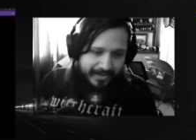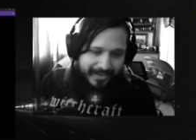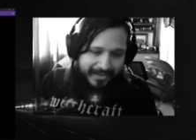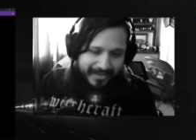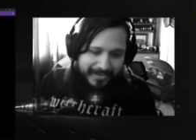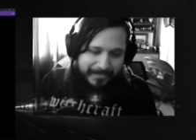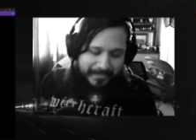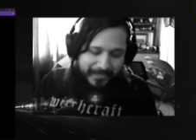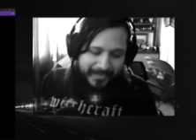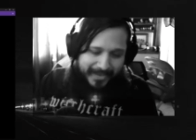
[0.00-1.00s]

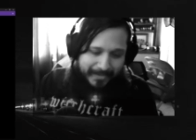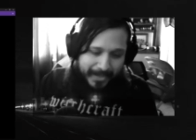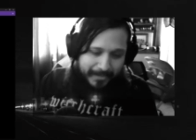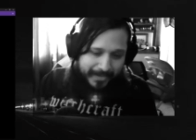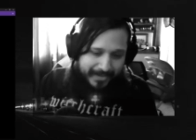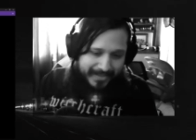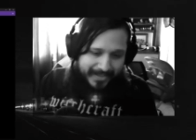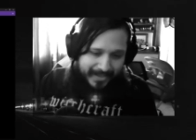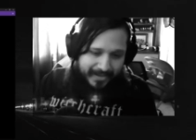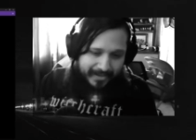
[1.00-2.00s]
um, the PayPal's
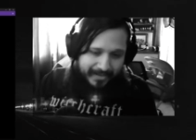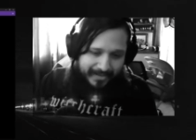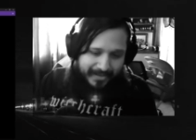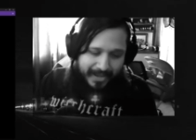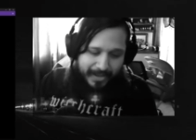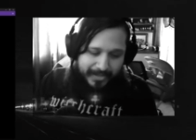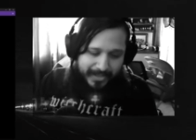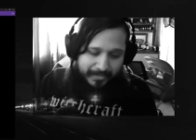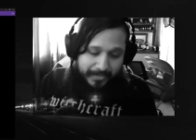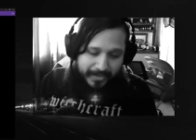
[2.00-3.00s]
there. I'll
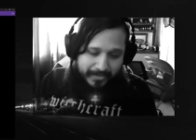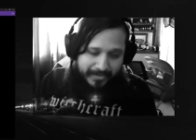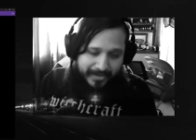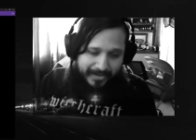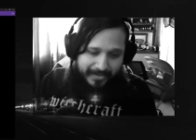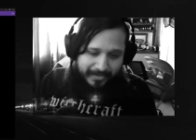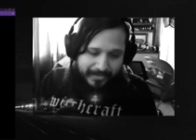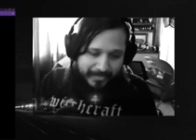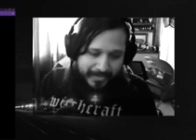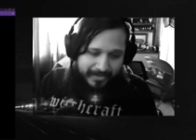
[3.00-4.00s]
take Bitcoin or
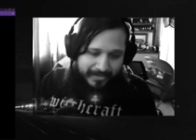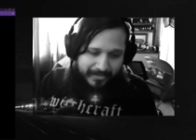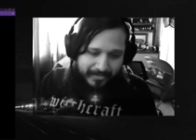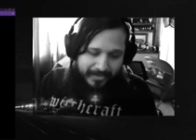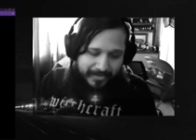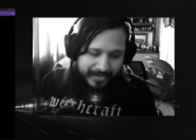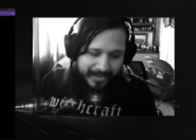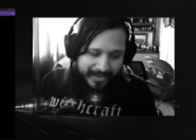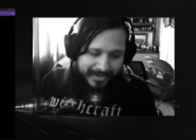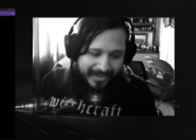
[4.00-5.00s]
crypto if you don't
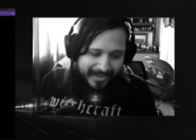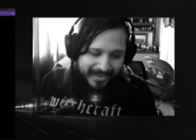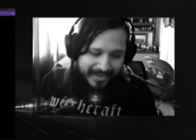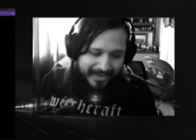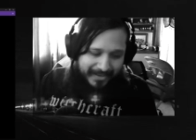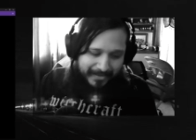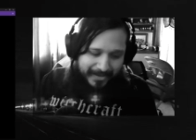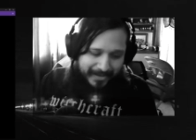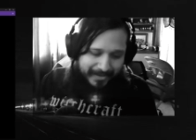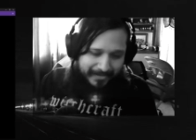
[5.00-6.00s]
like,
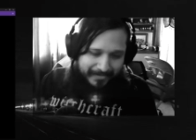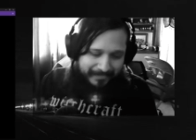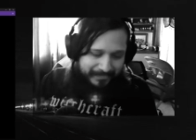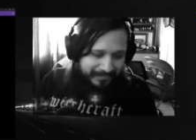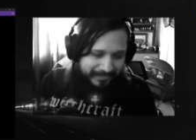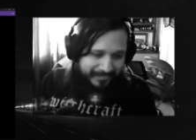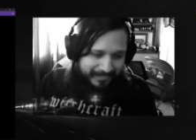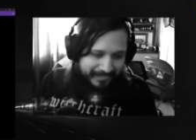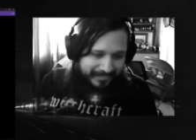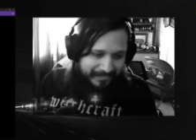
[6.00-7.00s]
you know,
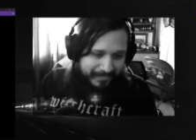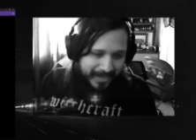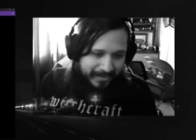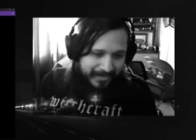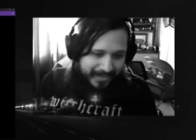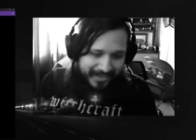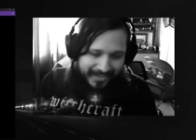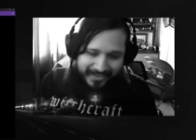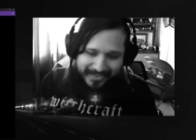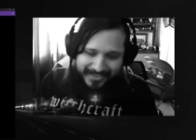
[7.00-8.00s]
bank related
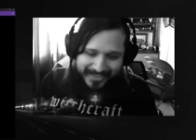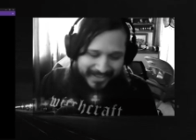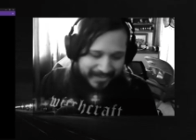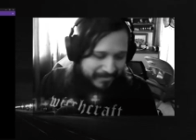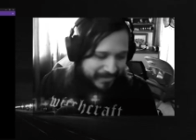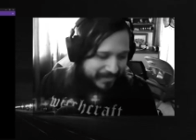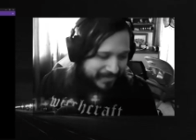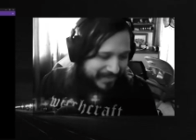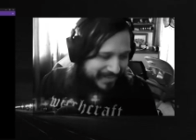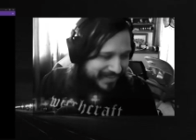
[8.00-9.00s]
currency or
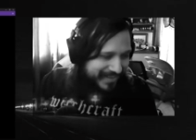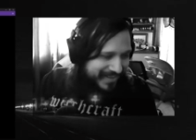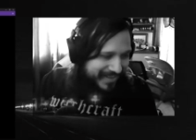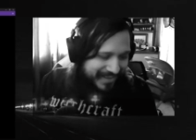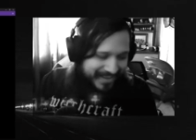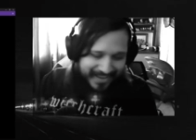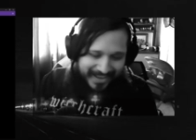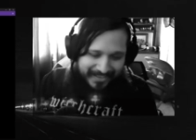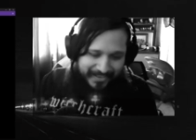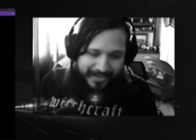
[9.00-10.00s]
whatever. Uh, I
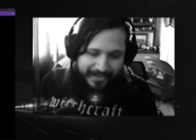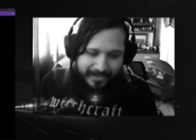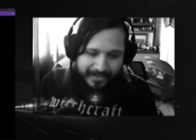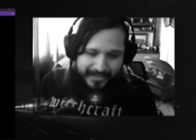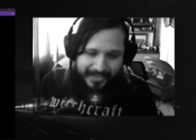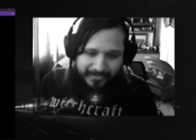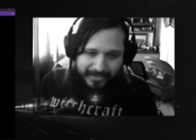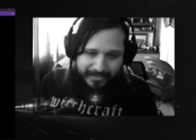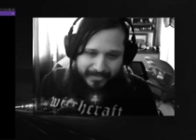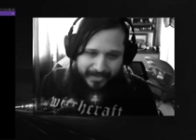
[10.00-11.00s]
don't care. I'll take
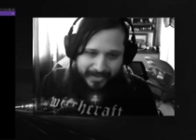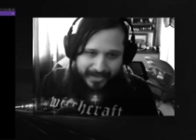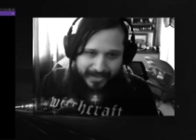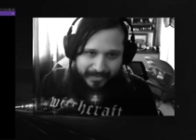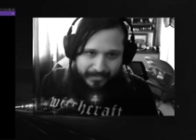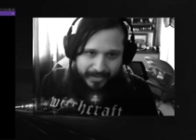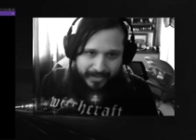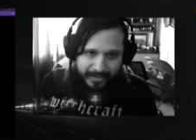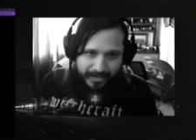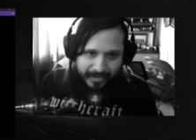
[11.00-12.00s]
whatever you can give me,
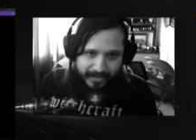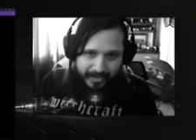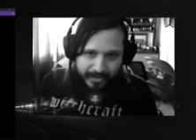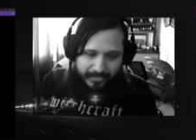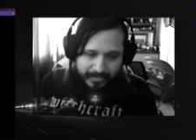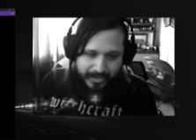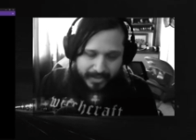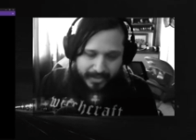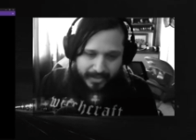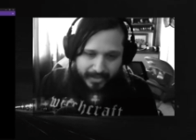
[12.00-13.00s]
and I'll
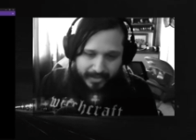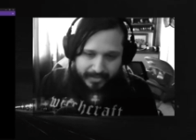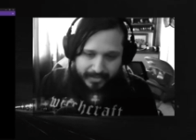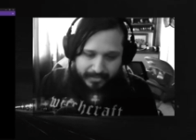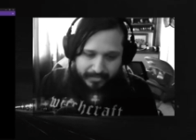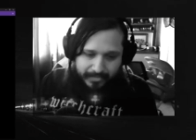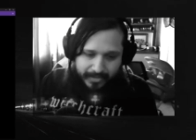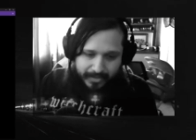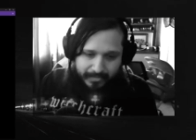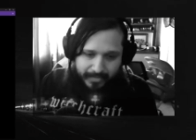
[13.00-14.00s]
dedicate it to
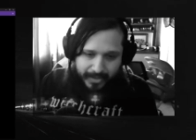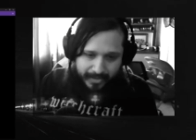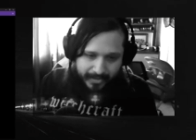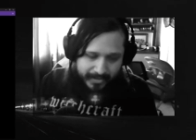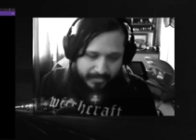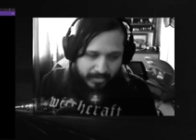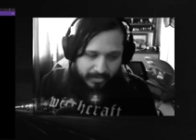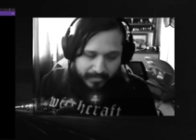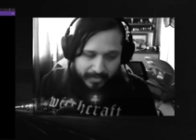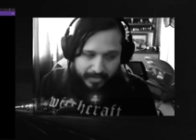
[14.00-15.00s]
uh, making this more
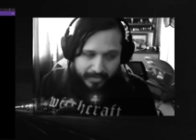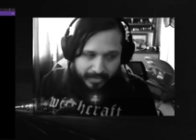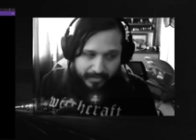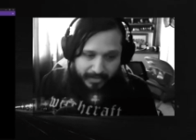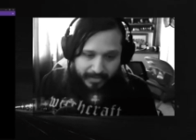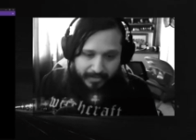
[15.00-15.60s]
of a living.